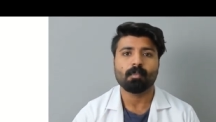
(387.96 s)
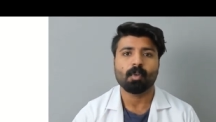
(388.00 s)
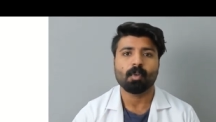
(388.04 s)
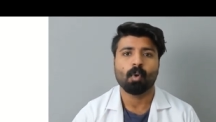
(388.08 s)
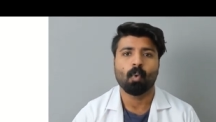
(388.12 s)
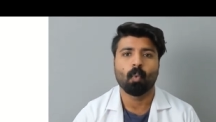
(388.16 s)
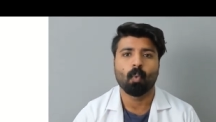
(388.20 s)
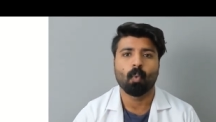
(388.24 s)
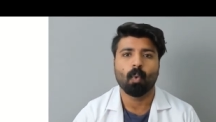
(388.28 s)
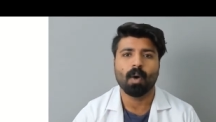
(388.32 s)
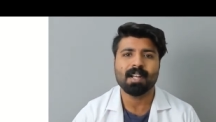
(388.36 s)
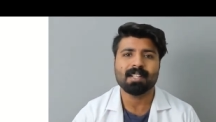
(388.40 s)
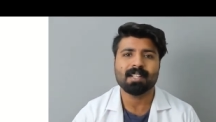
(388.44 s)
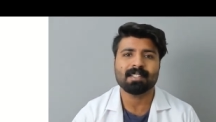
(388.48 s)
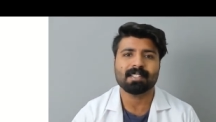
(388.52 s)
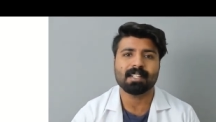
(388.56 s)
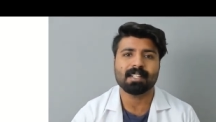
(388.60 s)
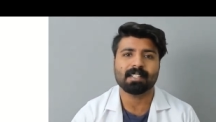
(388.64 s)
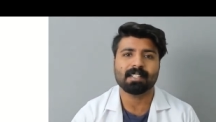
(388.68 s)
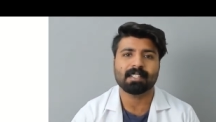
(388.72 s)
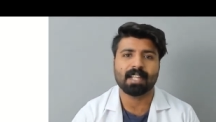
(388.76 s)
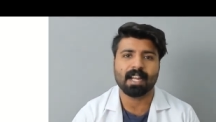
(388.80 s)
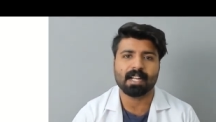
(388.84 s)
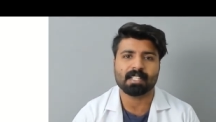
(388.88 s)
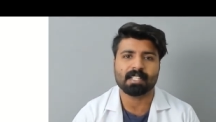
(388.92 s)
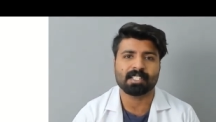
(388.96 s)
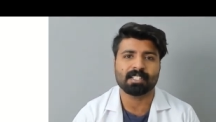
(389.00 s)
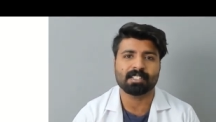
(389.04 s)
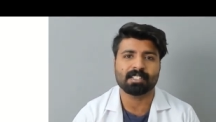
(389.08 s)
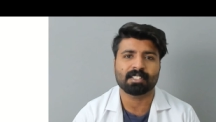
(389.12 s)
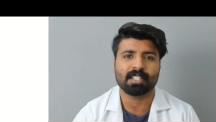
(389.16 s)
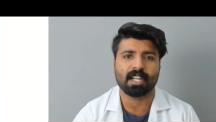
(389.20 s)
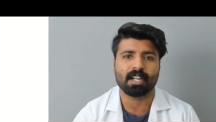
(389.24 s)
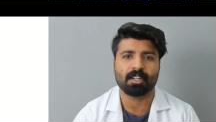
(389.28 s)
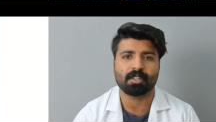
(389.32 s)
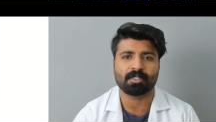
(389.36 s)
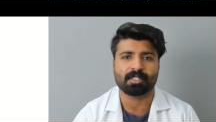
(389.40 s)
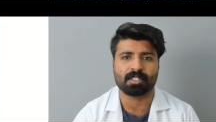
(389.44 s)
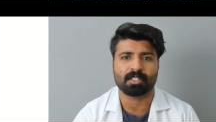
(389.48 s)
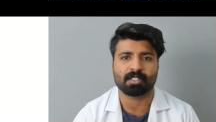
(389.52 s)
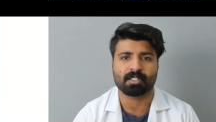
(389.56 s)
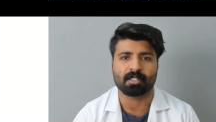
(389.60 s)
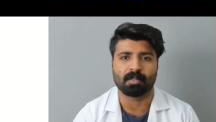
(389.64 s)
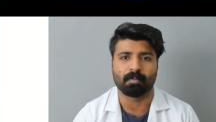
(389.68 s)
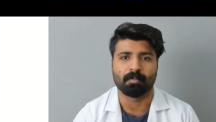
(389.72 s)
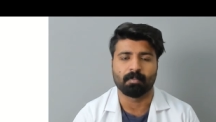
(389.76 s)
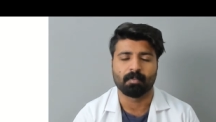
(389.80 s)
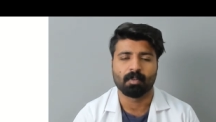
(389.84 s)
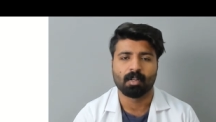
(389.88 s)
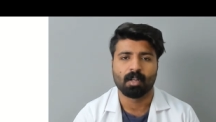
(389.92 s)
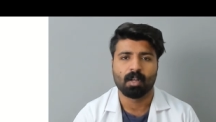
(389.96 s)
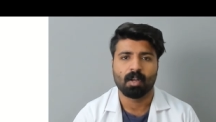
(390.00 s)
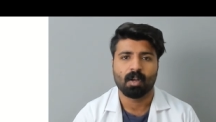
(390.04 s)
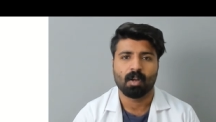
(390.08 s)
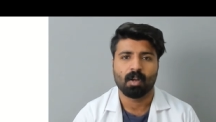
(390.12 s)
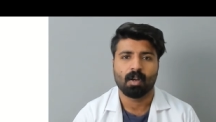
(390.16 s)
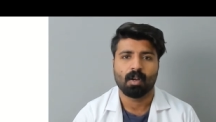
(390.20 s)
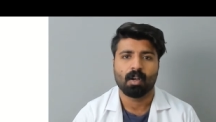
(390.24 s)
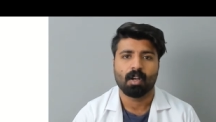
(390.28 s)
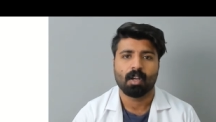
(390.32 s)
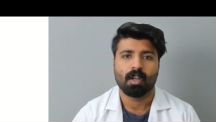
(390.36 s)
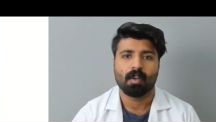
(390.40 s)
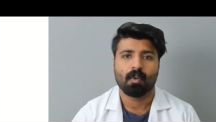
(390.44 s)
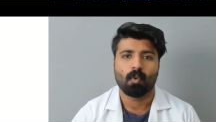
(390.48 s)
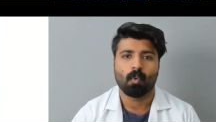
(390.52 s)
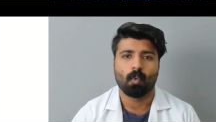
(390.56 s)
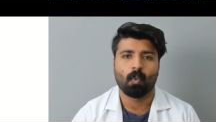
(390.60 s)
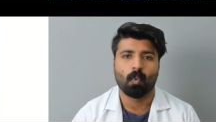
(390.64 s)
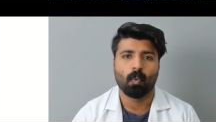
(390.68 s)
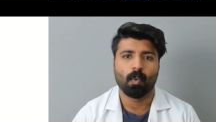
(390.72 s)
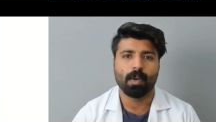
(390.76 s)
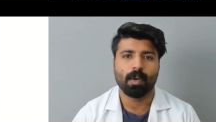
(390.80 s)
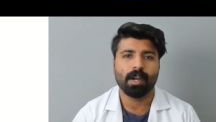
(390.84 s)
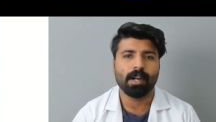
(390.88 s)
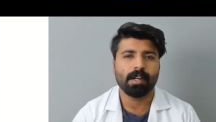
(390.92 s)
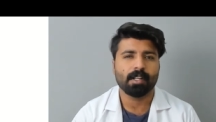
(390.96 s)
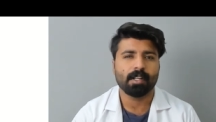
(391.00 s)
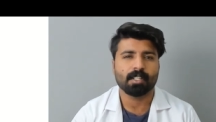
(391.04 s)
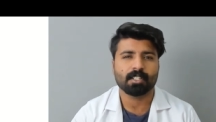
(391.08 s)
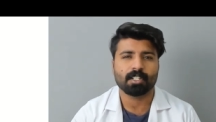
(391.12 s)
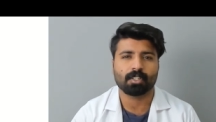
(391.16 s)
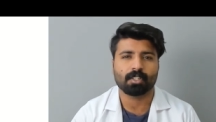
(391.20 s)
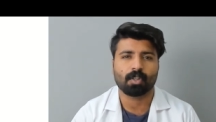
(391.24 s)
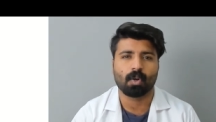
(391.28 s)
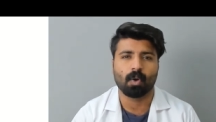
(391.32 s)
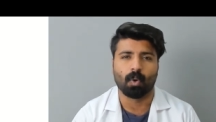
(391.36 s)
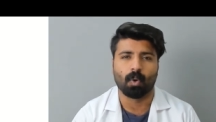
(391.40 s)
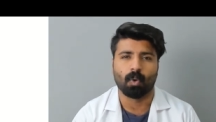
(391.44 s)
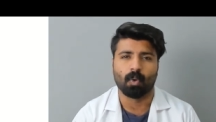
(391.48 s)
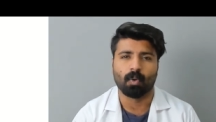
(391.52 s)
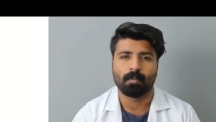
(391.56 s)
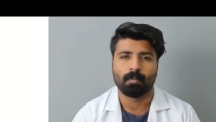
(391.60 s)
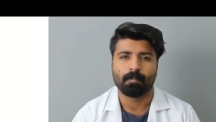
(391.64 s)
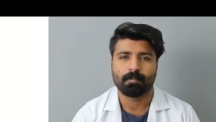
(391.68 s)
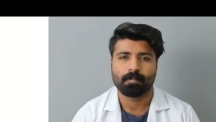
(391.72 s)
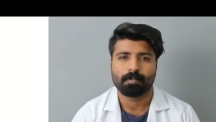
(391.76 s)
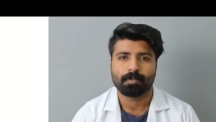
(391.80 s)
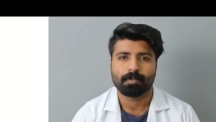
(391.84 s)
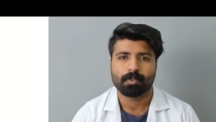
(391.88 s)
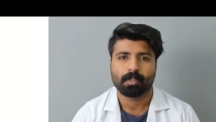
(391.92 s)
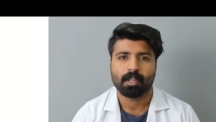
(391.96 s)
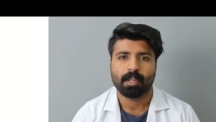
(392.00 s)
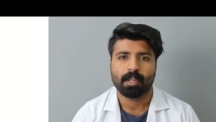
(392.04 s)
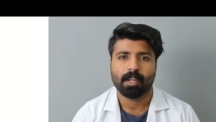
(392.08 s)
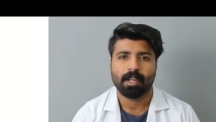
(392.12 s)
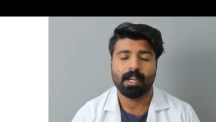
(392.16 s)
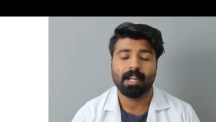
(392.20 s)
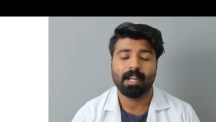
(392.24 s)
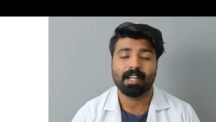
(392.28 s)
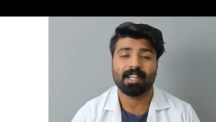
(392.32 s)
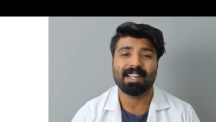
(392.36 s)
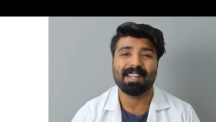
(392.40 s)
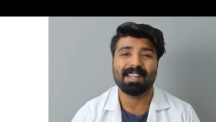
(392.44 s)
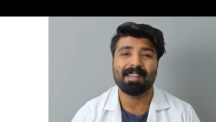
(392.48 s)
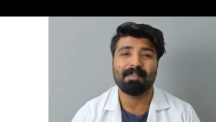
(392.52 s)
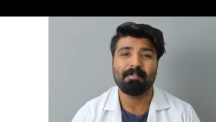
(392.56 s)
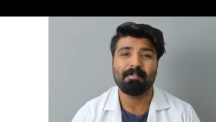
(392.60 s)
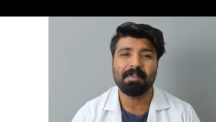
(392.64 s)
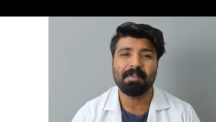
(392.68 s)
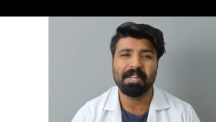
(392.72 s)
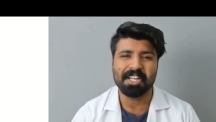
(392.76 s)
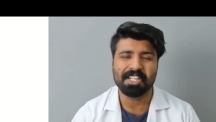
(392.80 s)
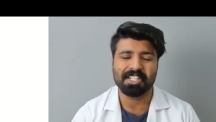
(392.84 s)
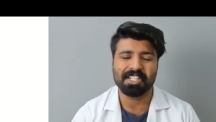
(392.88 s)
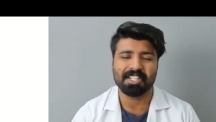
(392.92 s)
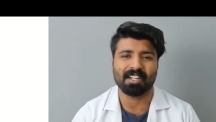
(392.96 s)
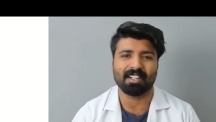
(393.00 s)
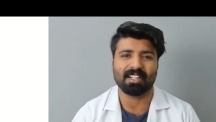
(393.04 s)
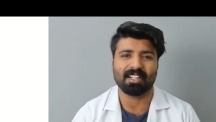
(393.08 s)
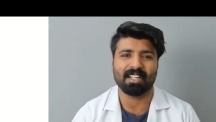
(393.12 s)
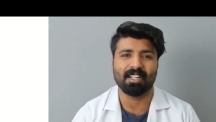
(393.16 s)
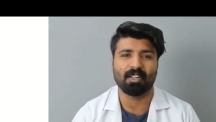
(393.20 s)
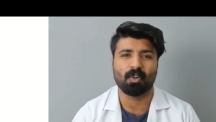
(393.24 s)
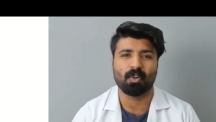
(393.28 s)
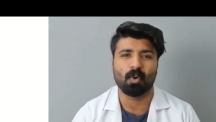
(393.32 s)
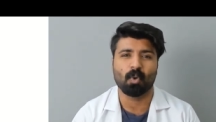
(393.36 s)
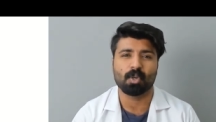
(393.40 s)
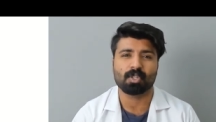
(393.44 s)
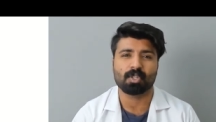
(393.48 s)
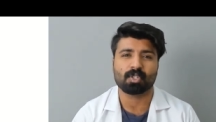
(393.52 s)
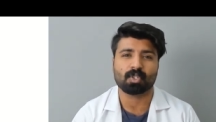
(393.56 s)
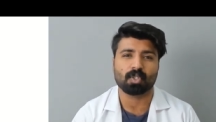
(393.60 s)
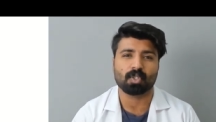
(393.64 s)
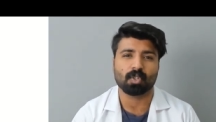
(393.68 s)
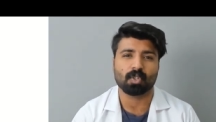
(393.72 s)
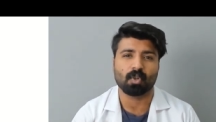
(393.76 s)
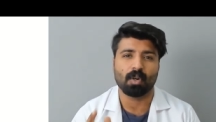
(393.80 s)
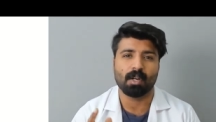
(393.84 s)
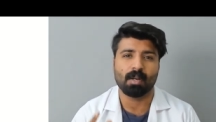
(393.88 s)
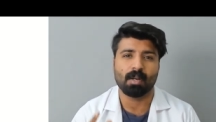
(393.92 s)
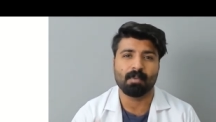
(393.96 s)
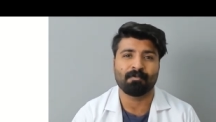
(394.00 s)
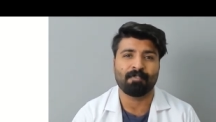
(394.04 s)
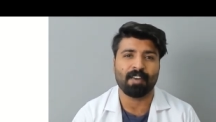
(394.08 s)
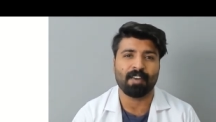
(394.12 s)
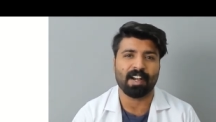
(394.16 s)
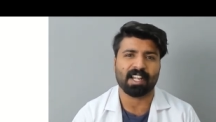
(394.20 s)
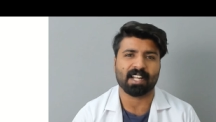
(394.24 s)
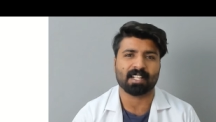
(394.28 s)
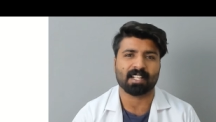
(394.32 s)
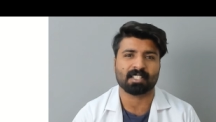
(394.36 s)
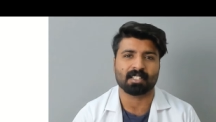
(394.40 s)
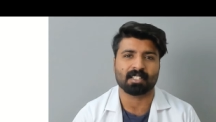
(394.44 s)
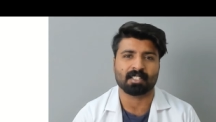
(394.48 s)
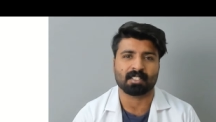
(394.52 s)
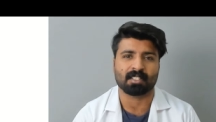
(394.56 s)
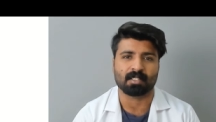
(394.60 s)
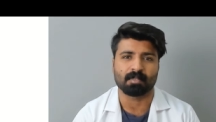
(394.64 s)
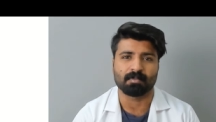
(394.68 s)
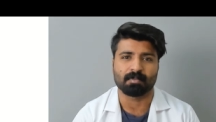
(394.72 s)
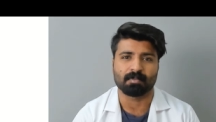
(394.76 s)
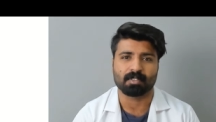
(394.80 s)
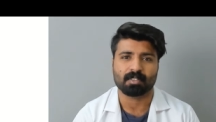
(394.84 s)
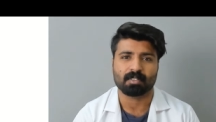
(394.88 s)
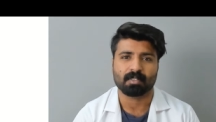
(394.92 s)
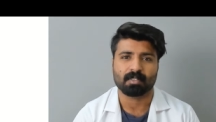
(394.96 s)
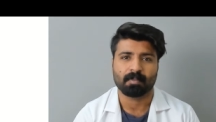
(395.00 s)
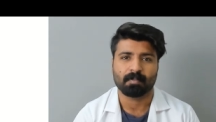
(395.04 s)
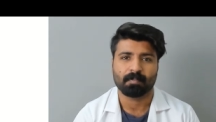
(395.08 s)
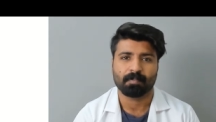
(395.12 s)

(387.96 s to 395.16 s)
Once it gets inside your system, where does it go? It immediately goes to your lymphatic systems.